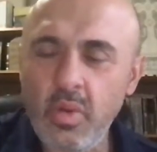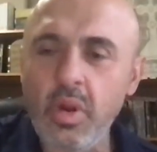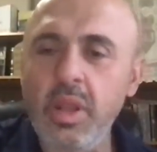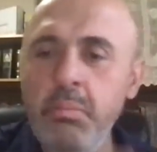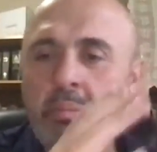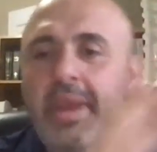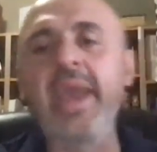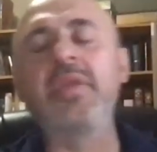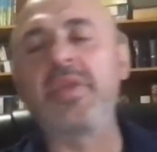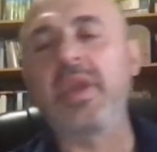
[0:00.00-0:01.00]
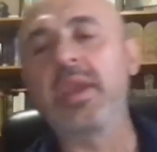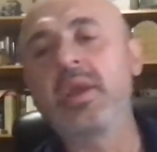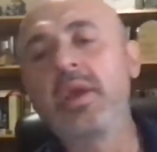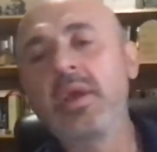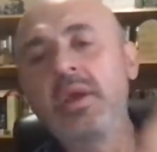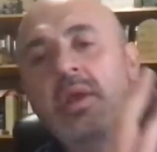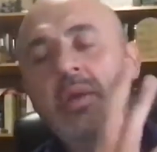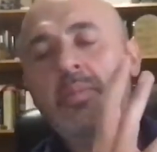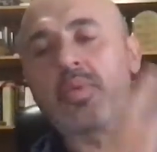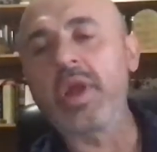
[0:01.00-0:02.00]
Or an amazing
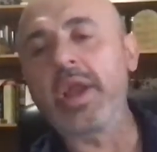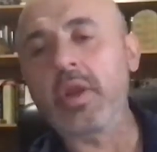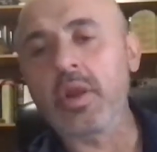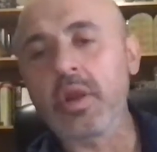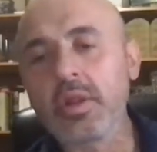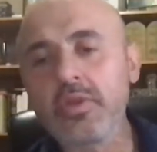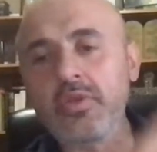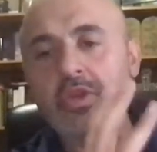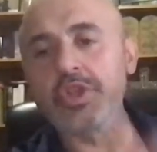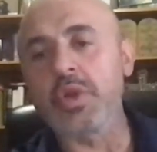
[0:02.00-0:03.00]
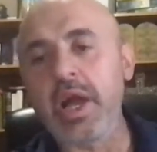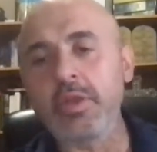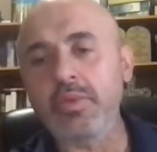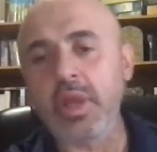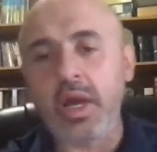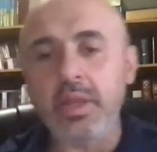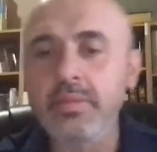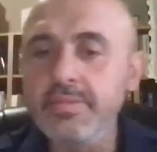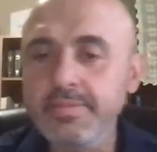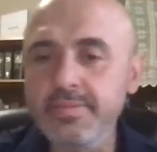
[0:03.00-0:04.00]
prayer to the triune God.